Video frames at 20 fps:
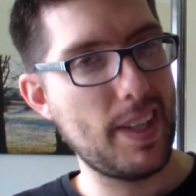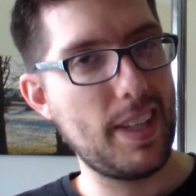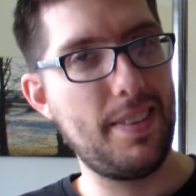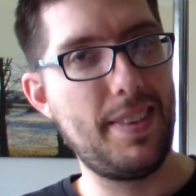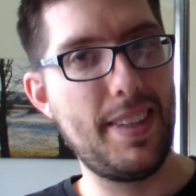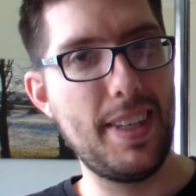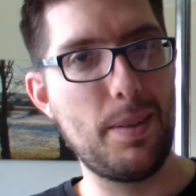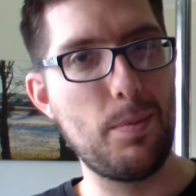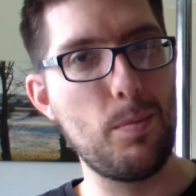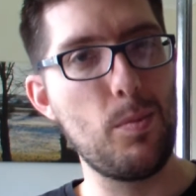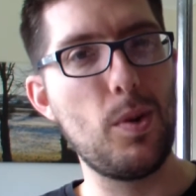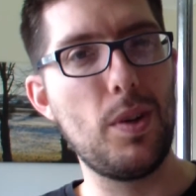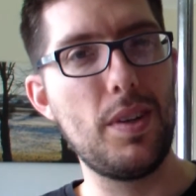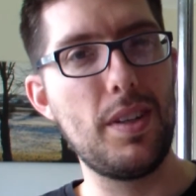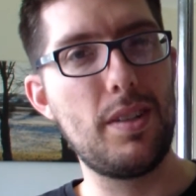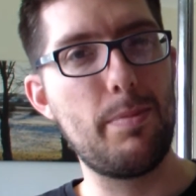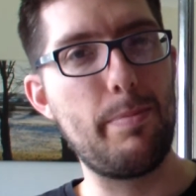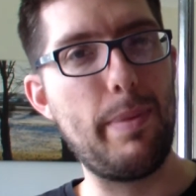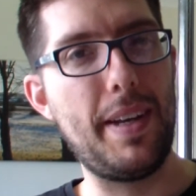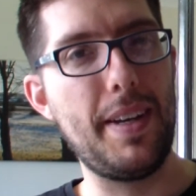I didn't
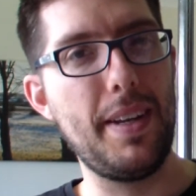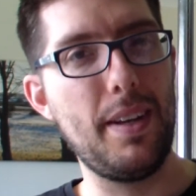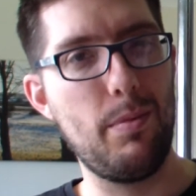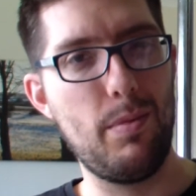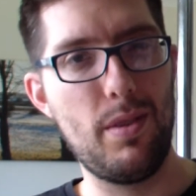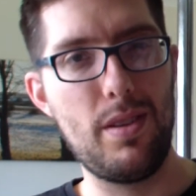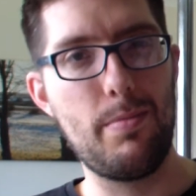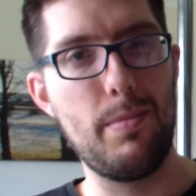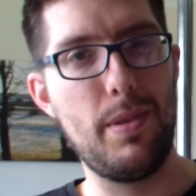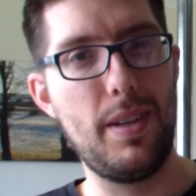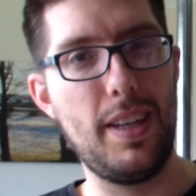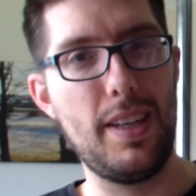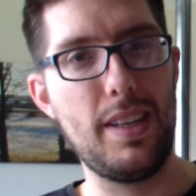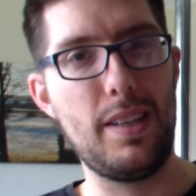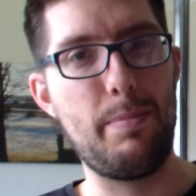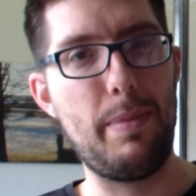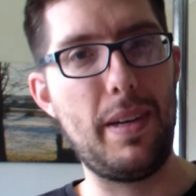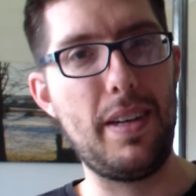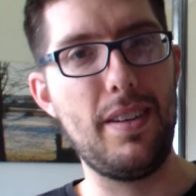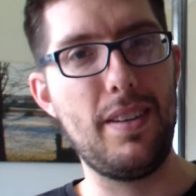want to spend how much money I
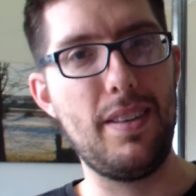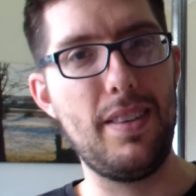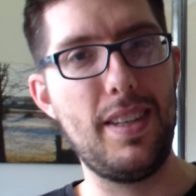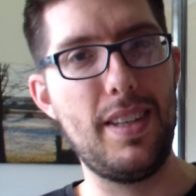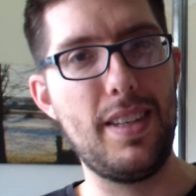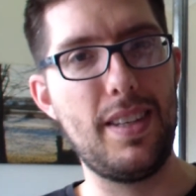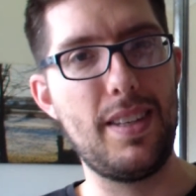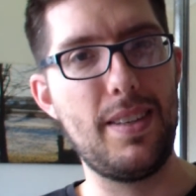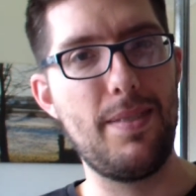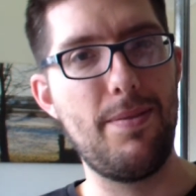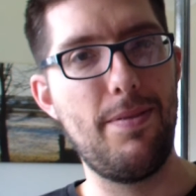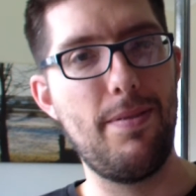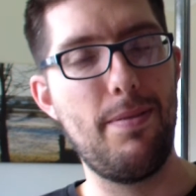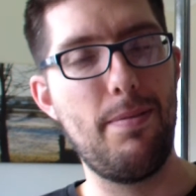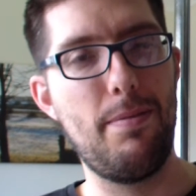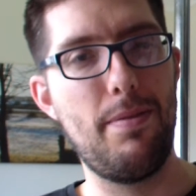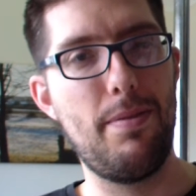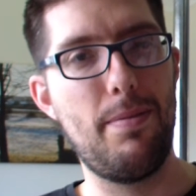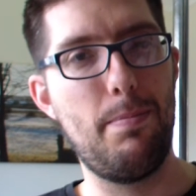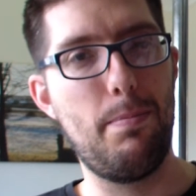spent on this,
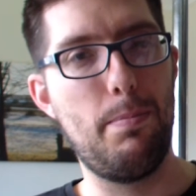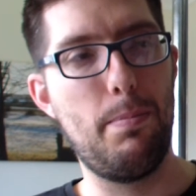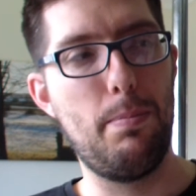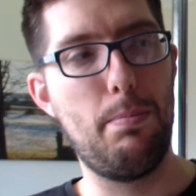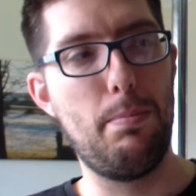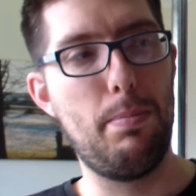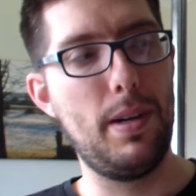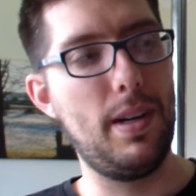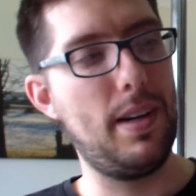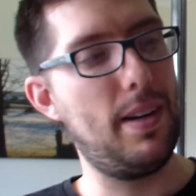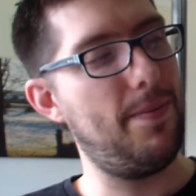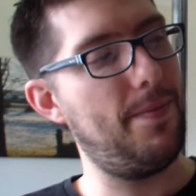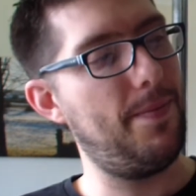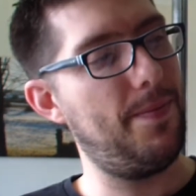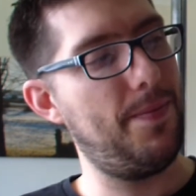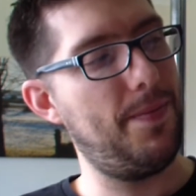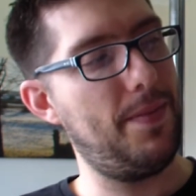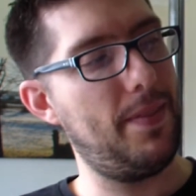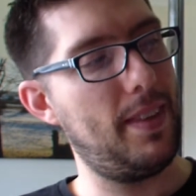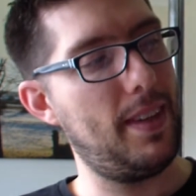but
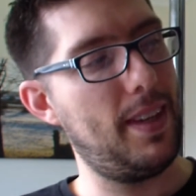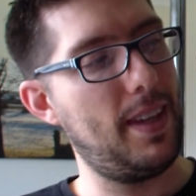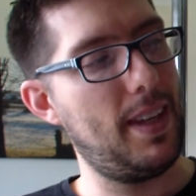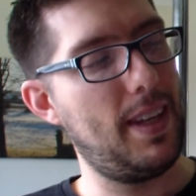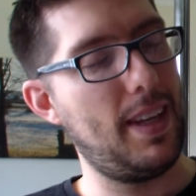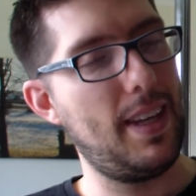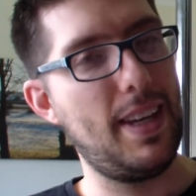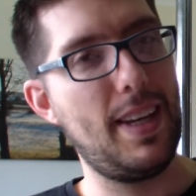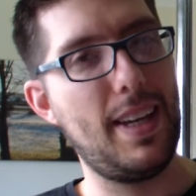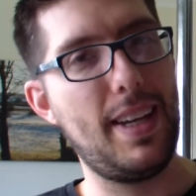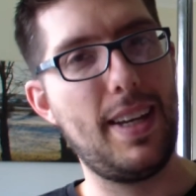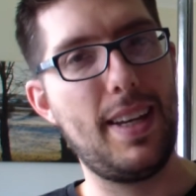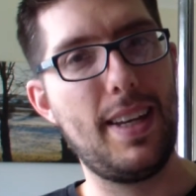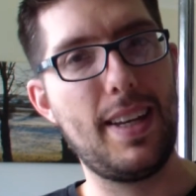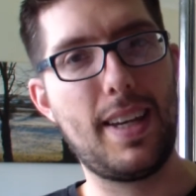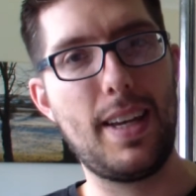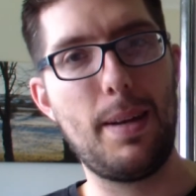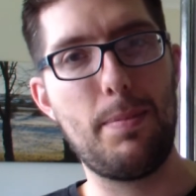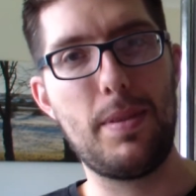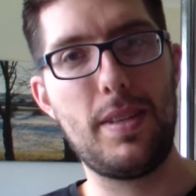
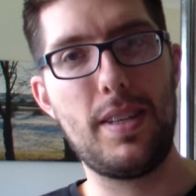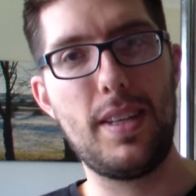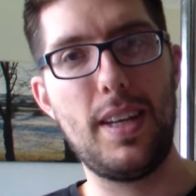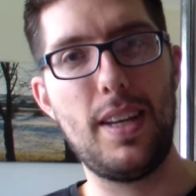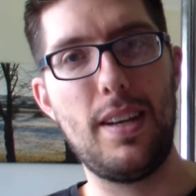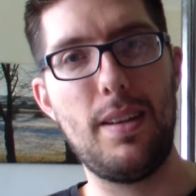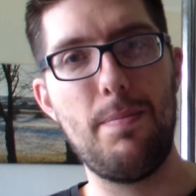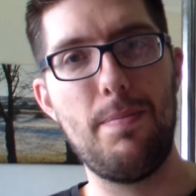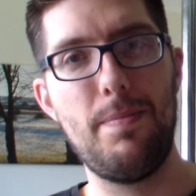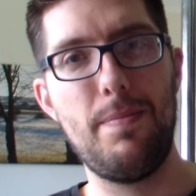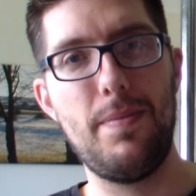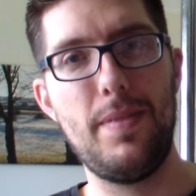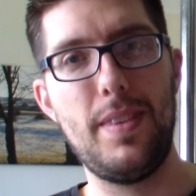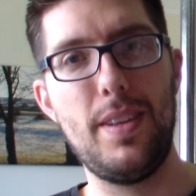I kept seeing him.